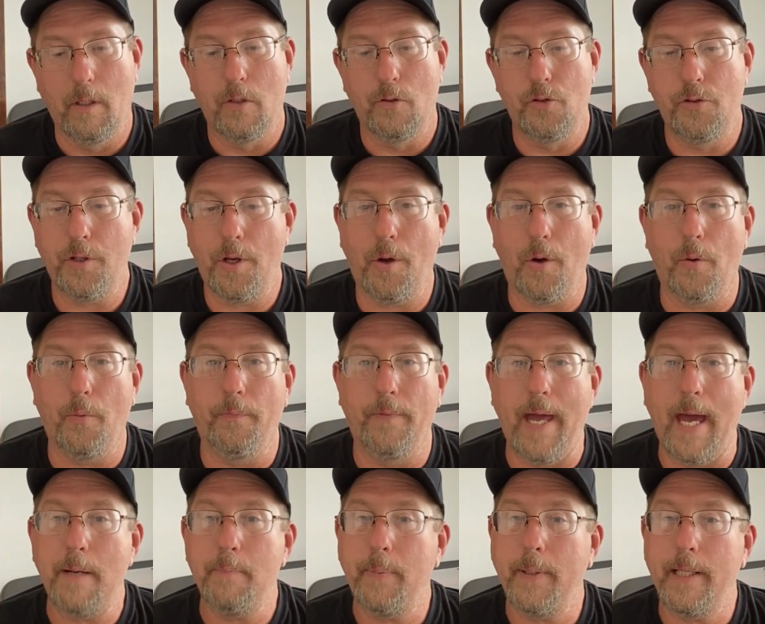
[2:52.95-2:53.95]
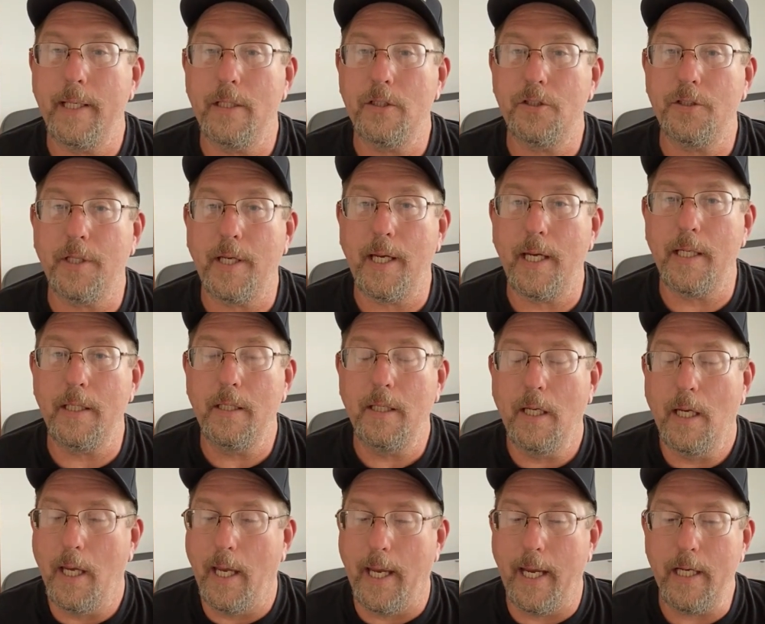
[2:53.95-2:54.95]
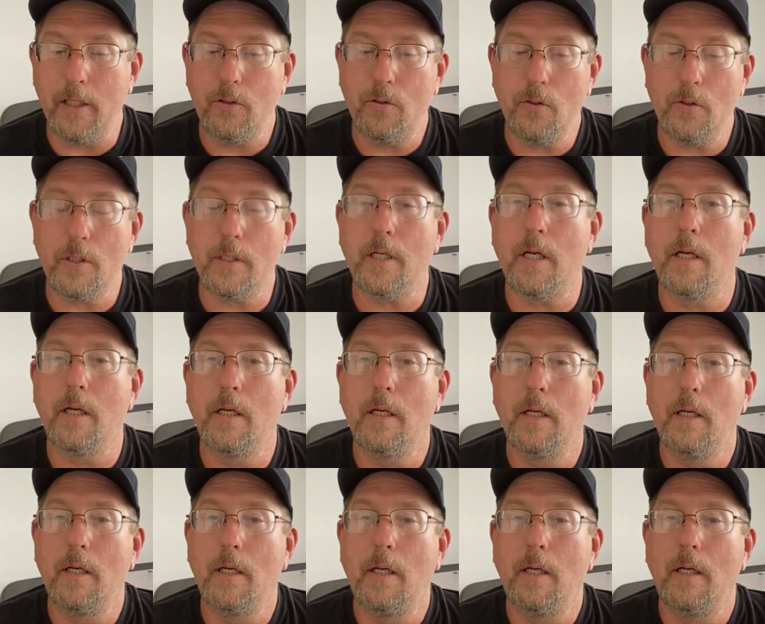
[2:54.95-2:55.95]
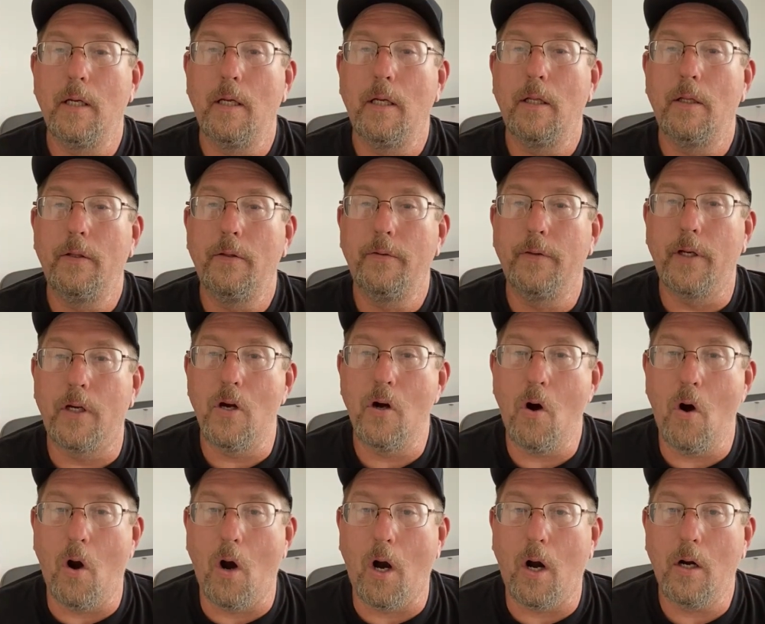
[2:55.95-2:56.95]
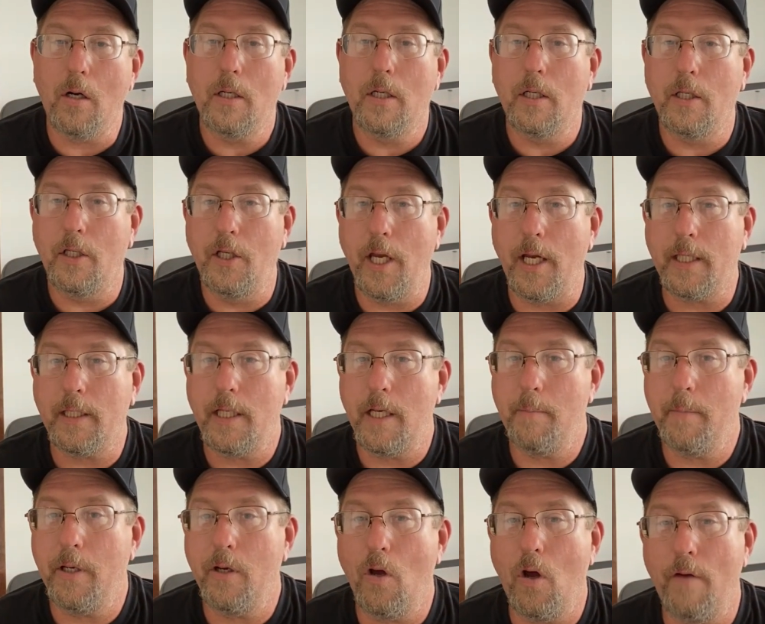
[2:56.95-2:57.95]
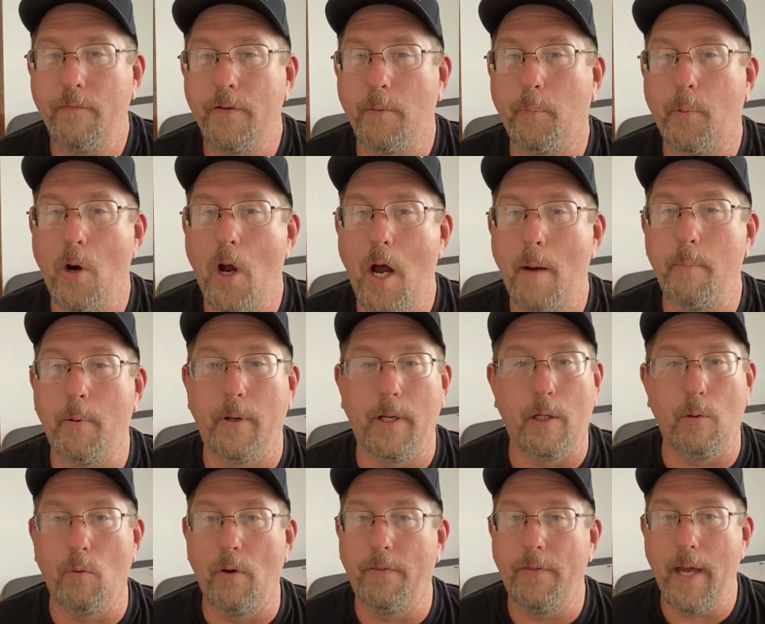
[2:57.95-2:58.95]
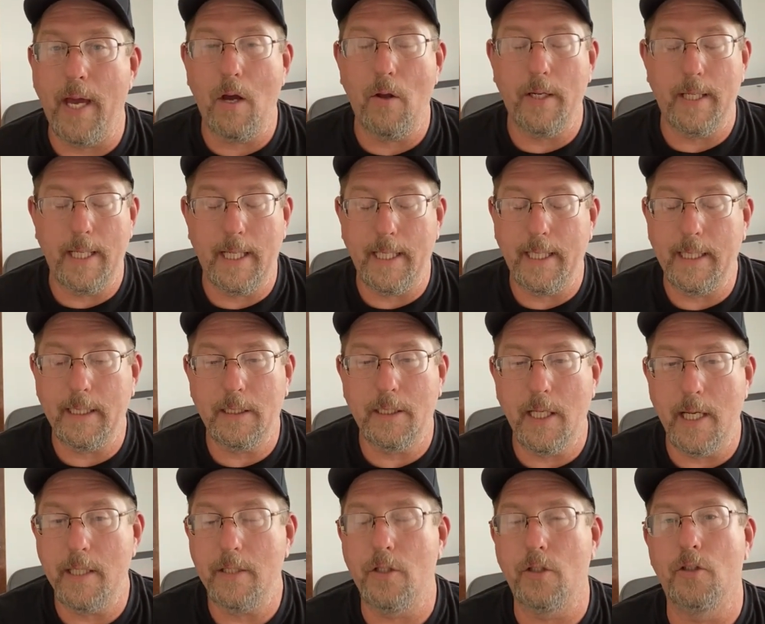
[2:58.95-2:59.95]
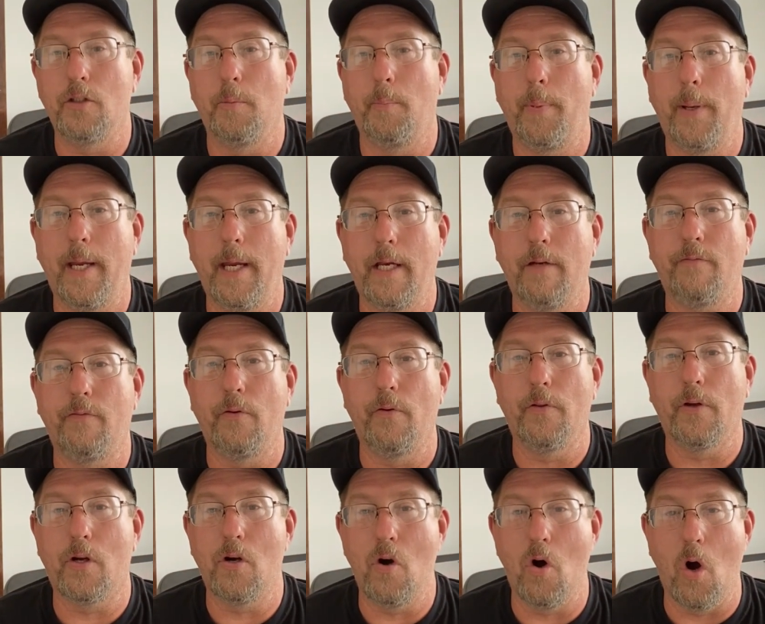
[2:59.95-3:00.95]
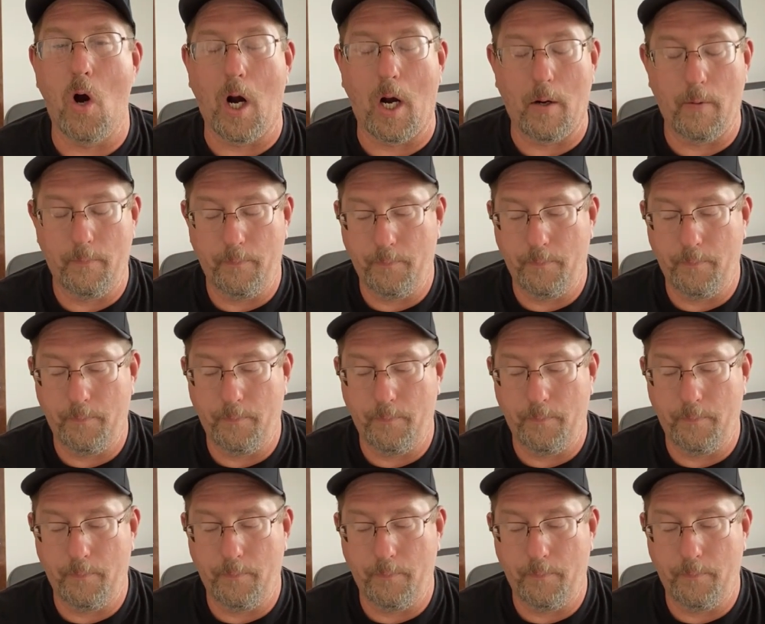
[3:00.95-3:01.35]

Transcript: So, that being said, he took the car, kicked Emmett off the property without any intentions of paying for the car.